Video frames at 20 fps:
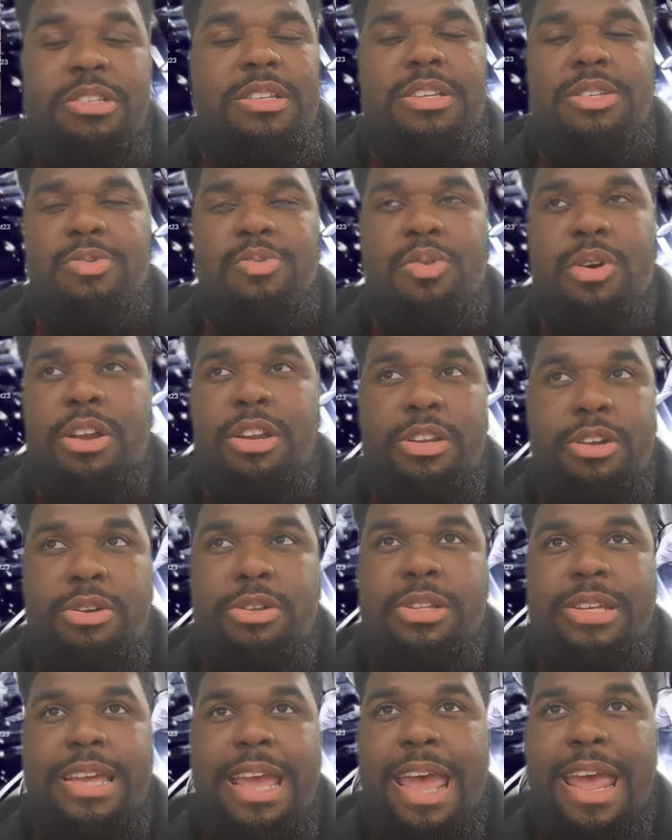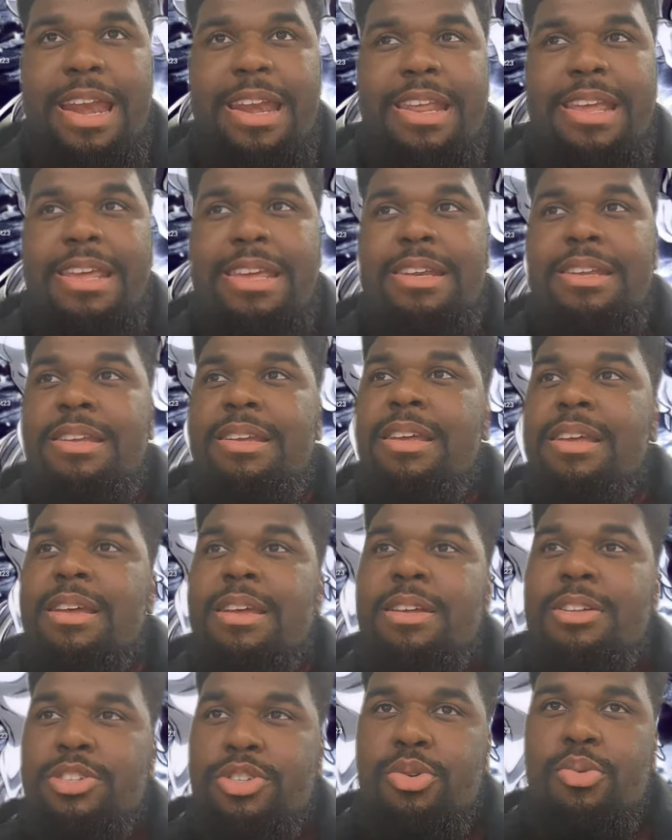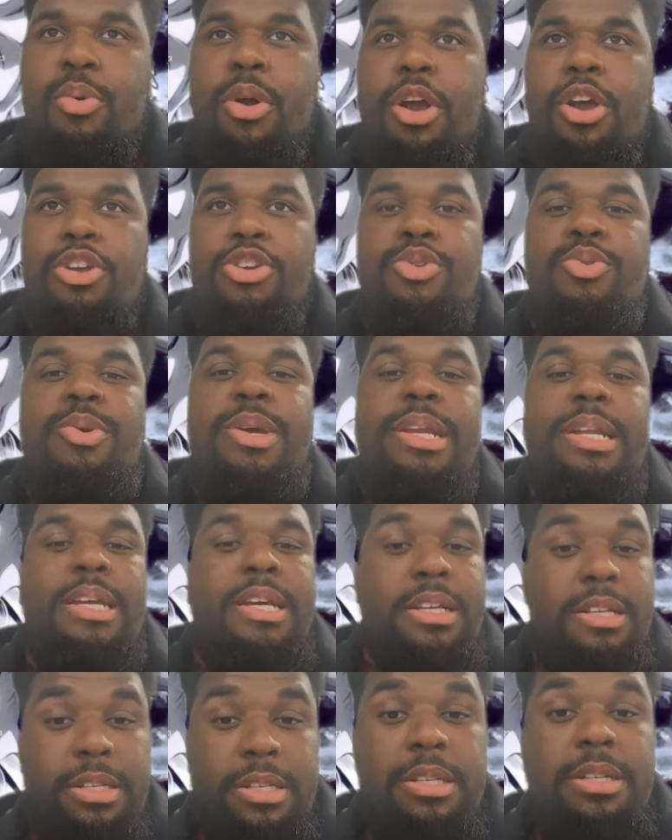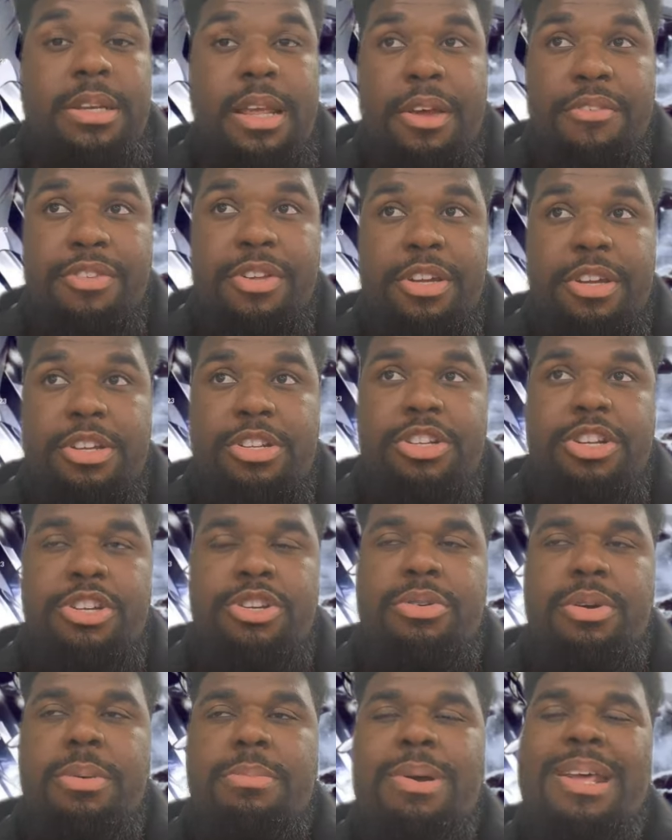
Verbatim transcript: Season one literally ended to where you can definitely continue it.